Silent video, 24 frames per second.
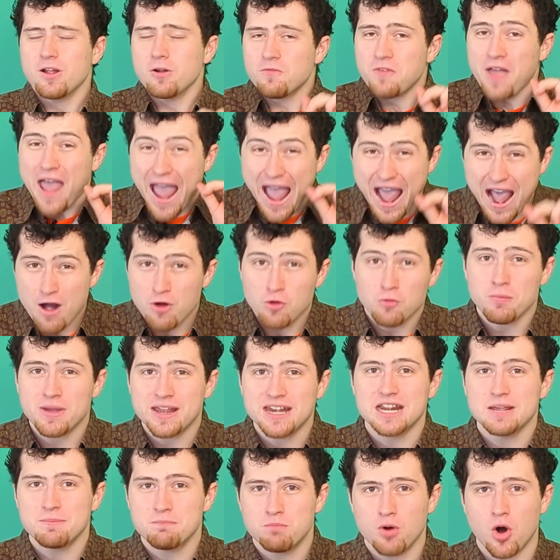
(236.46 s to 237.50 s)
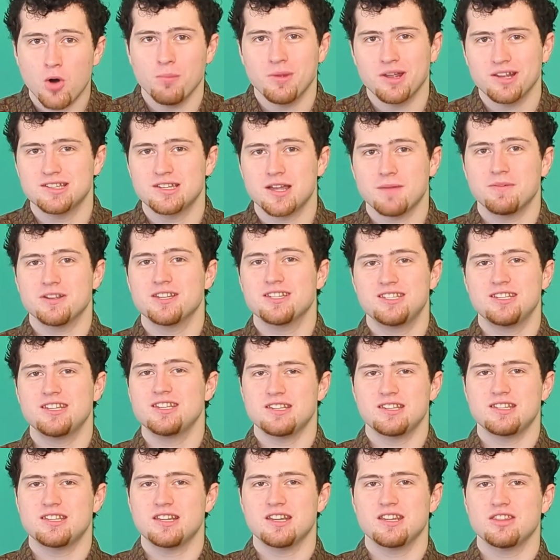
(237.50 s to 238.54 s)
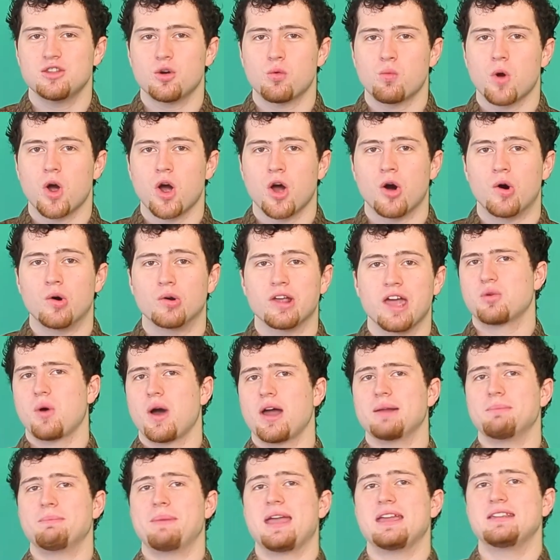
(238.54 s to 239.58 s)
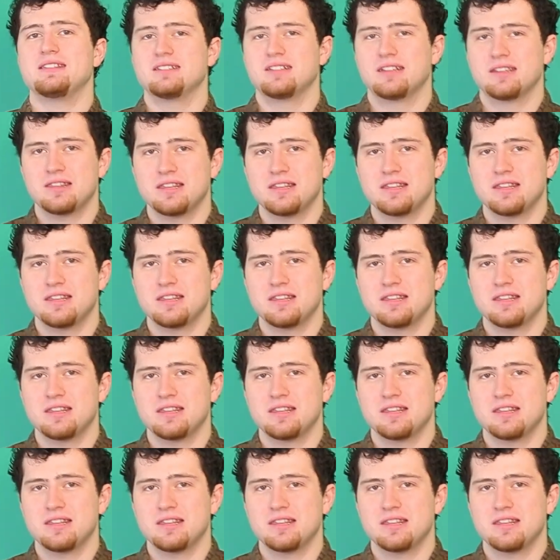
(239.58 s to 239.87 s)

of how many bombings have existed in the world. It's quite amazing to